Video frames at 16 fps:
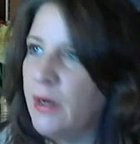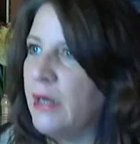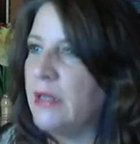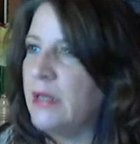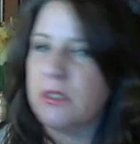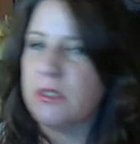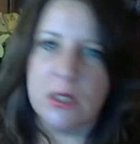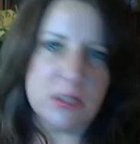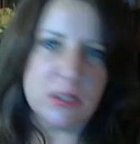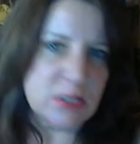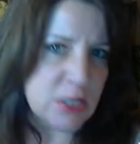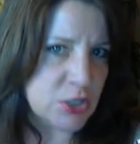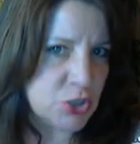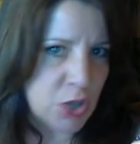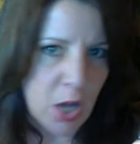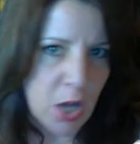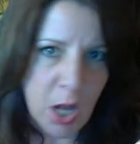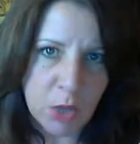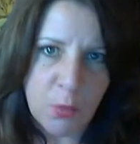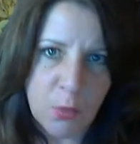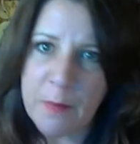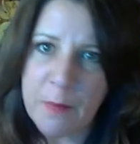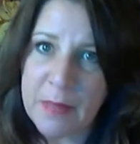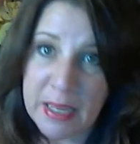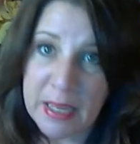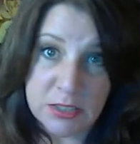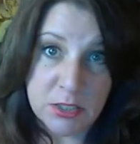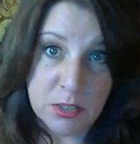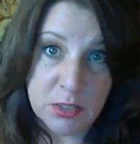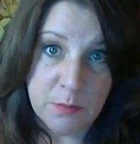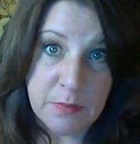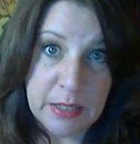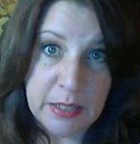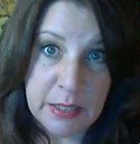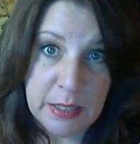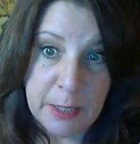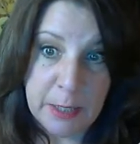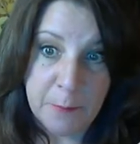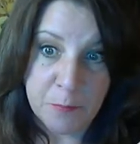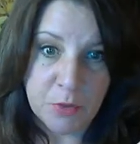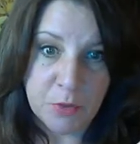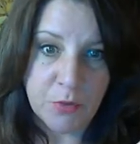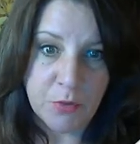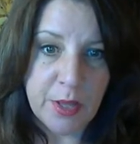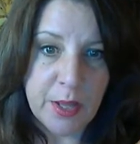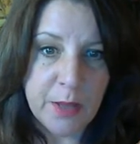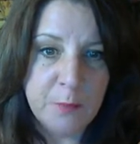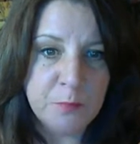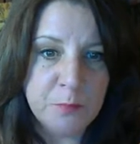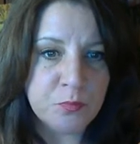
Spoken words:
and it's going to set you all the way back to the beginning. Okay?